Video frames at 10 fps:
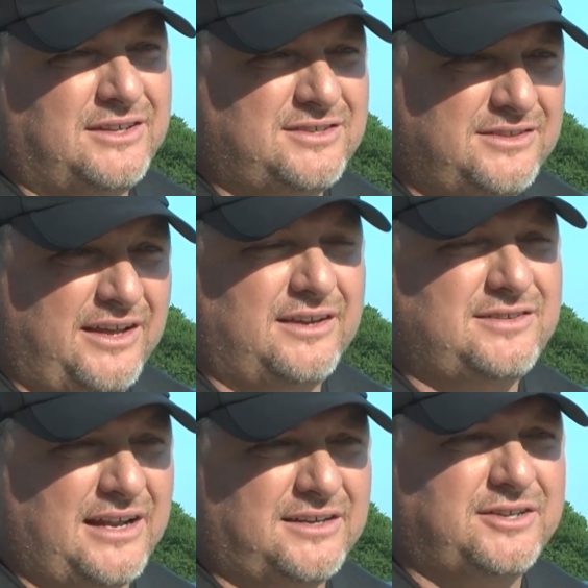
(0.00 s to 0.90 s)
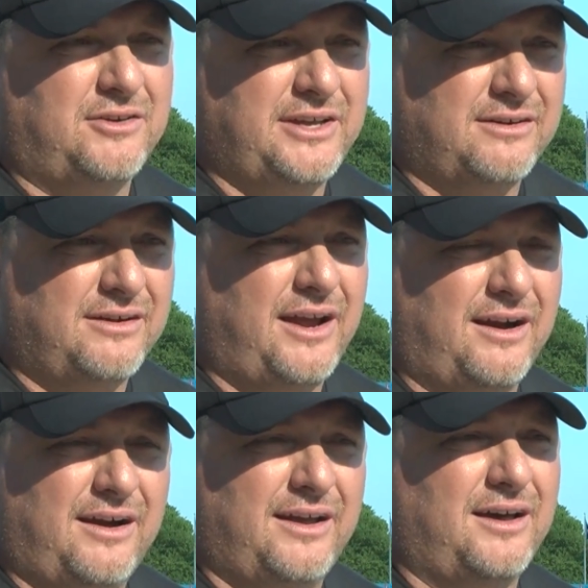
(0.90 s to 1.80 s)
the, the San Antonio
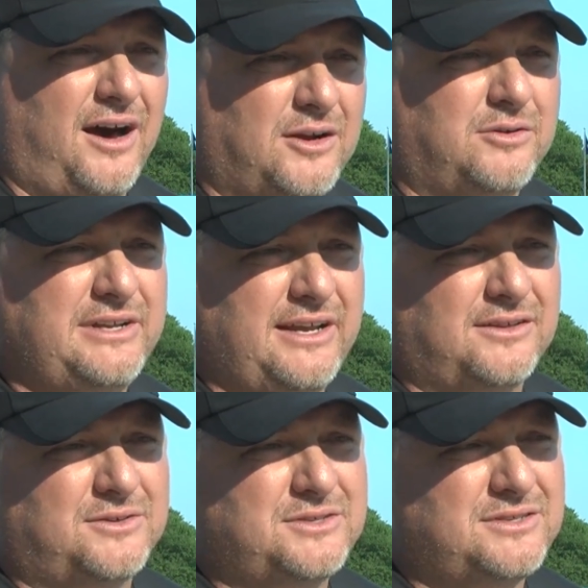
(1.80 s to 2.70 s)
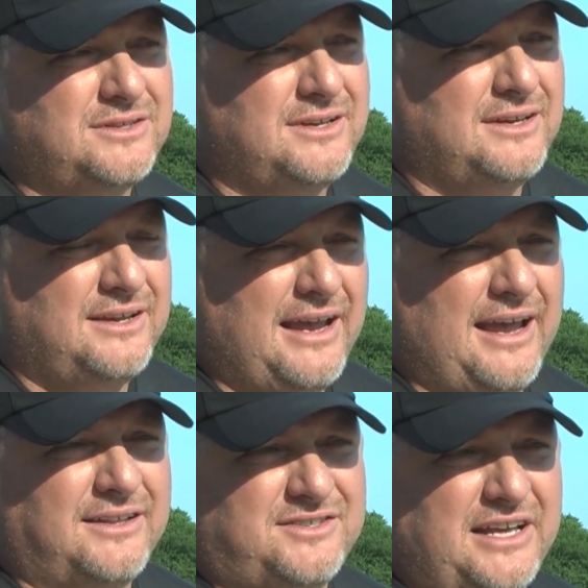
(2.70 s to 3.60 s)
Area Auto Dealers,
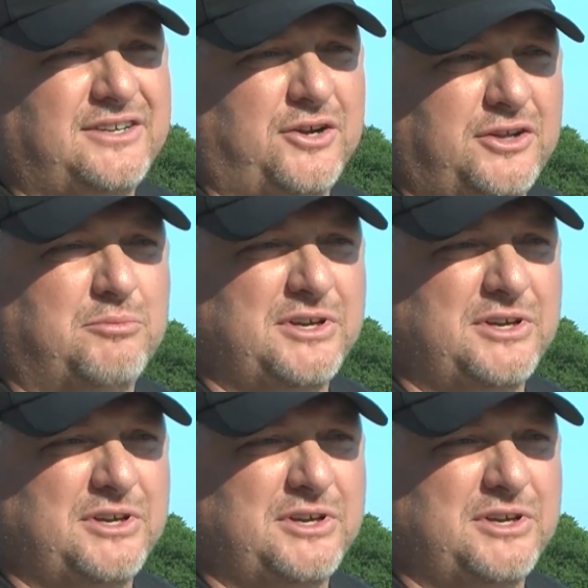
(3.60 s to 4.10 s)
and the San Antonio